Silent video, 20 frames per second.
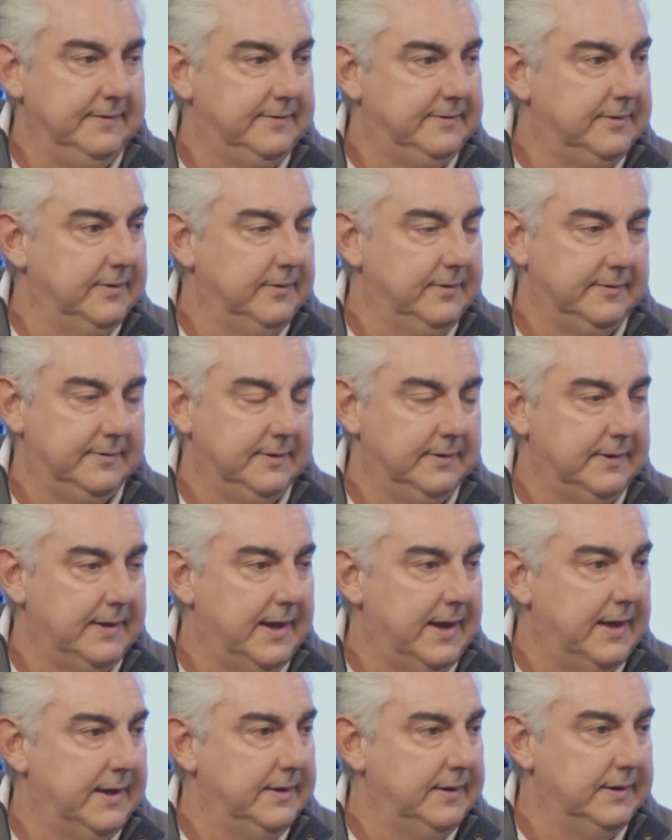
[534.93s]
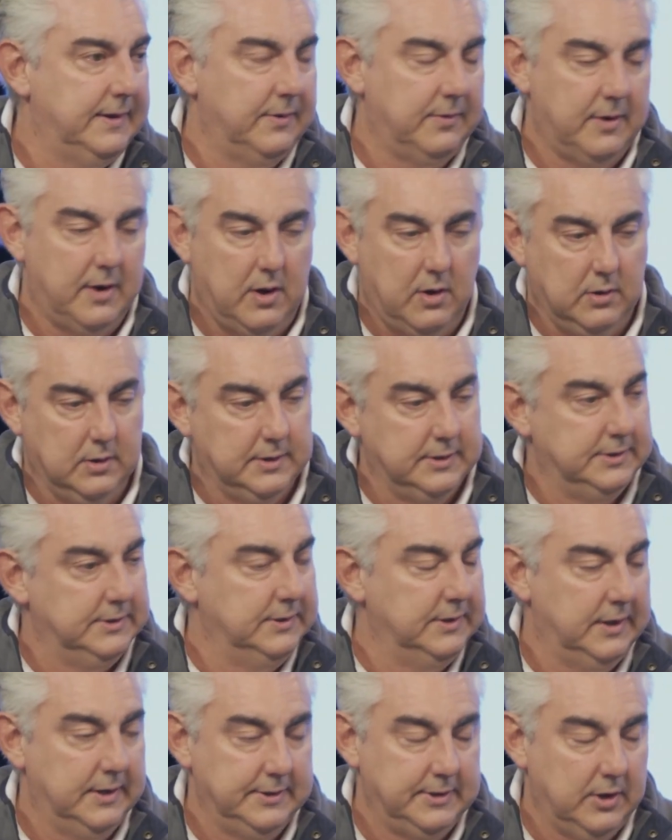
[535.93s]
students in that. They were all ad-
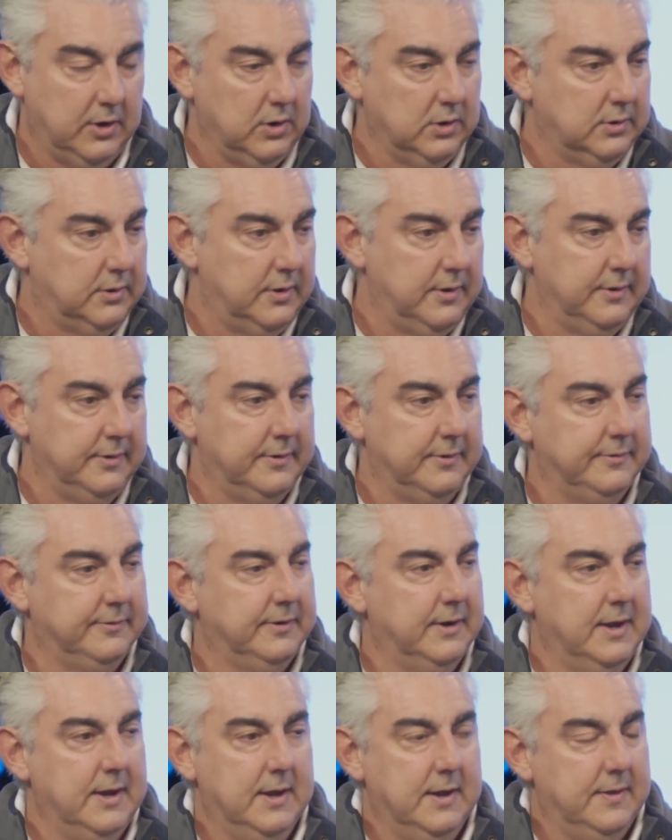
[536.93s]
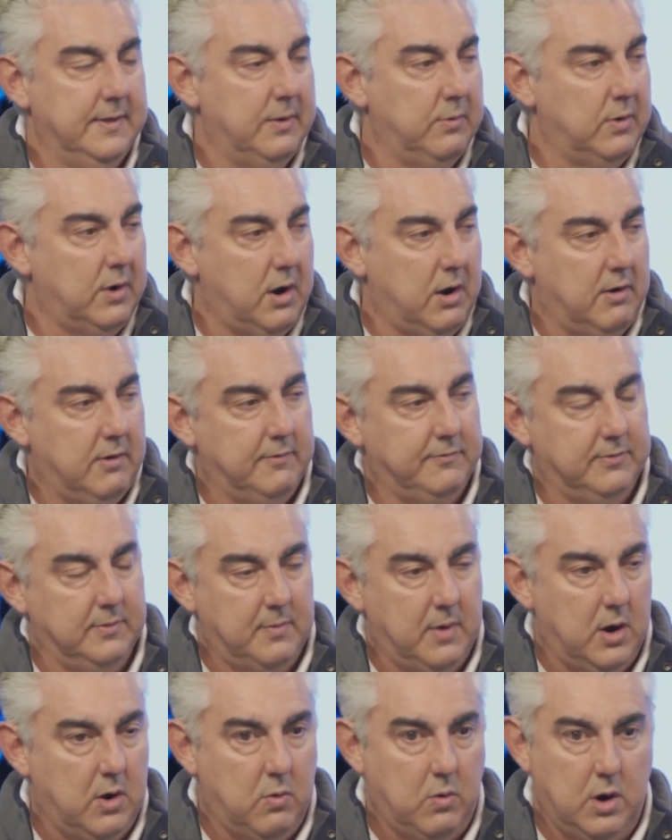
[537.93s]
adult learners. They were all
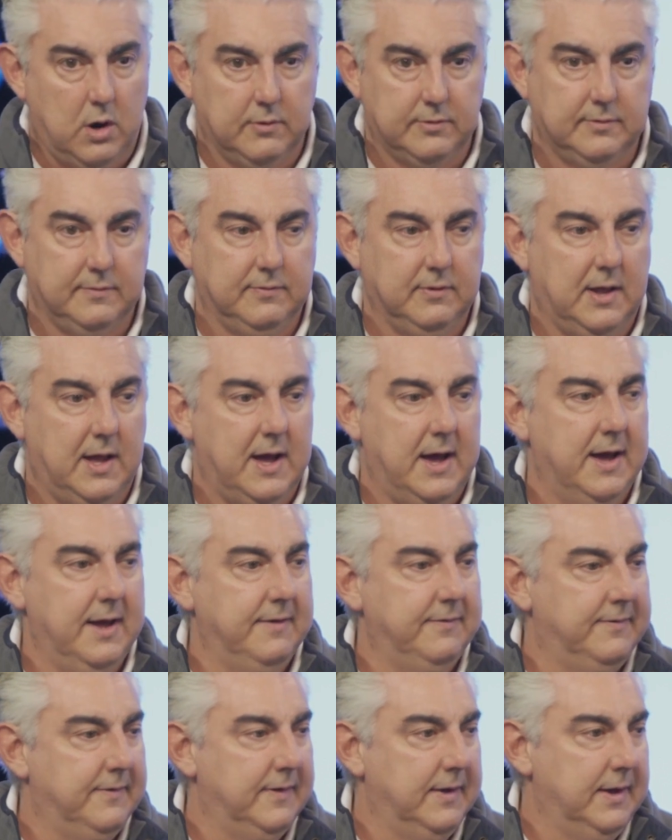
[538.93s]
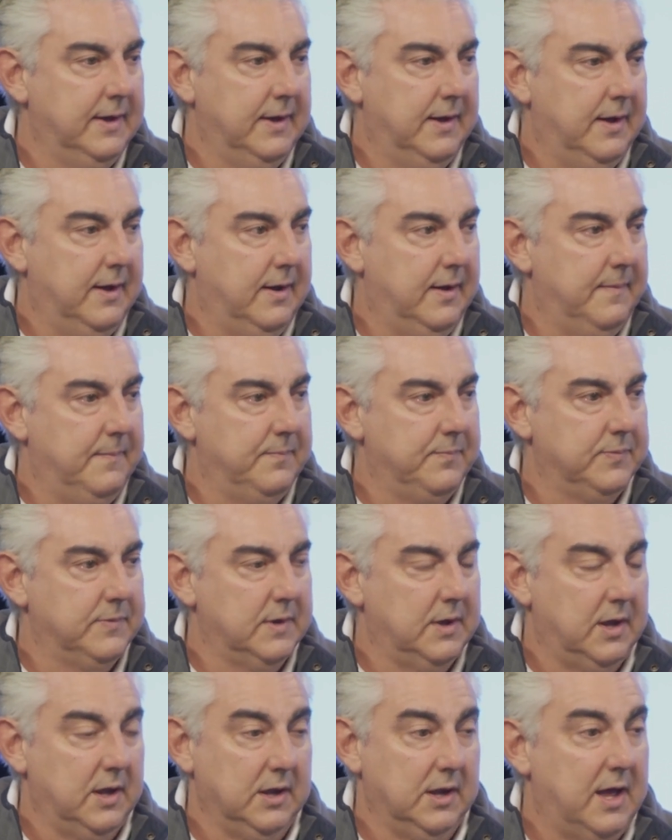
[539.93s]
from all walks of life.
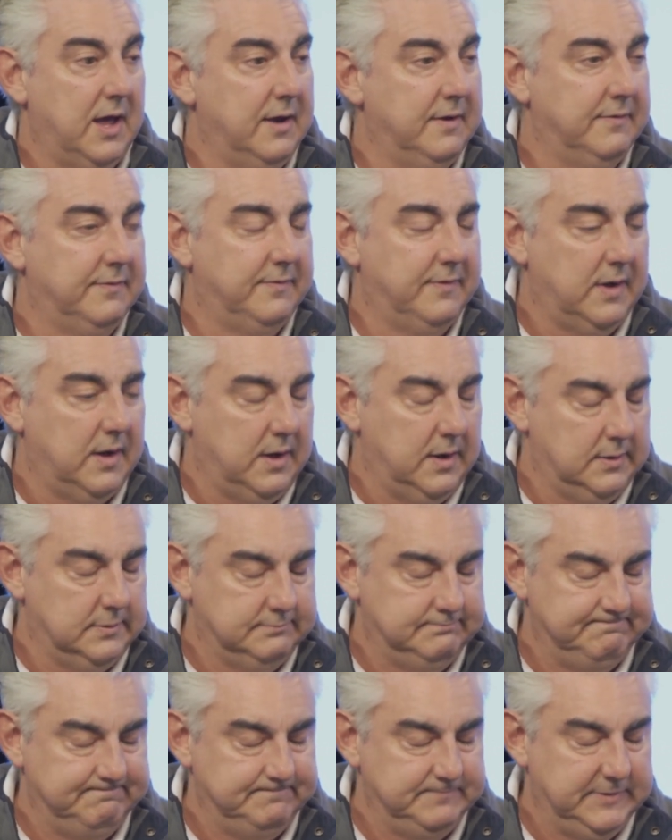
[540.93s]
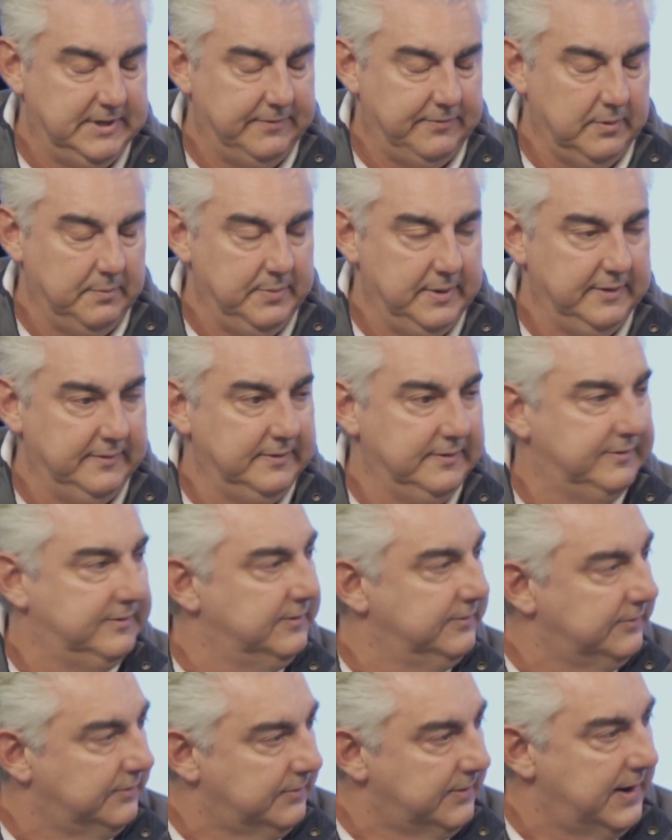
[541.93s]
Um, a lot of uh, different
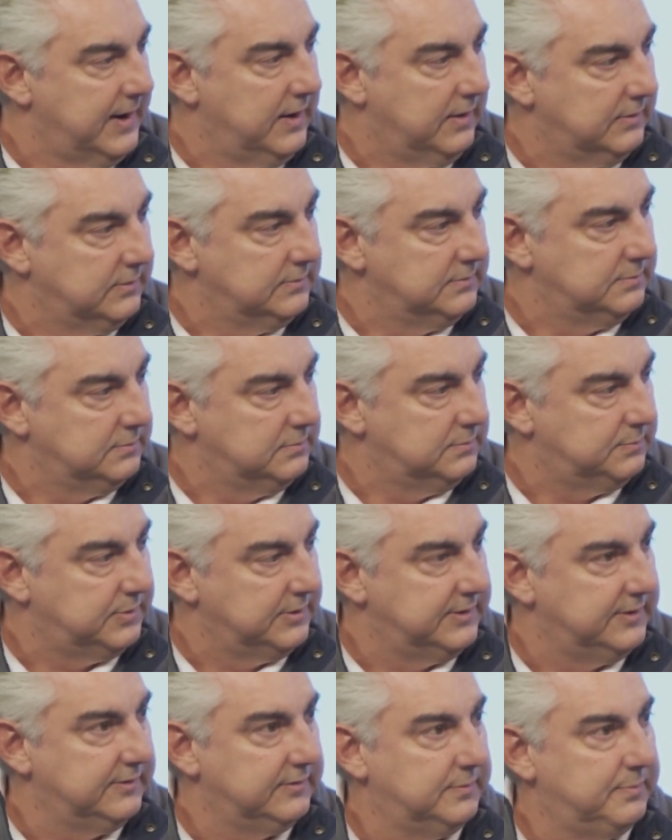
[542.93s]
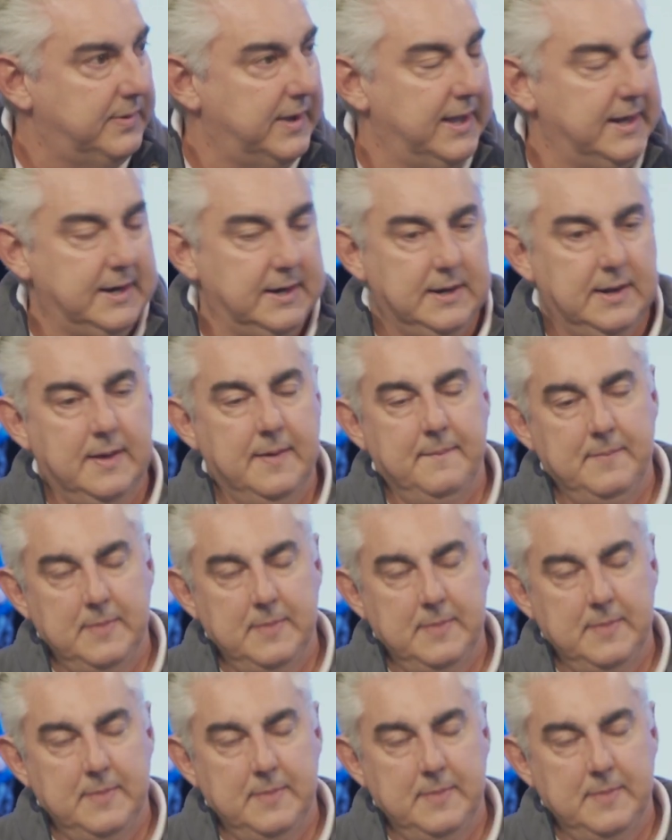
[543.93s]
businesses around participated.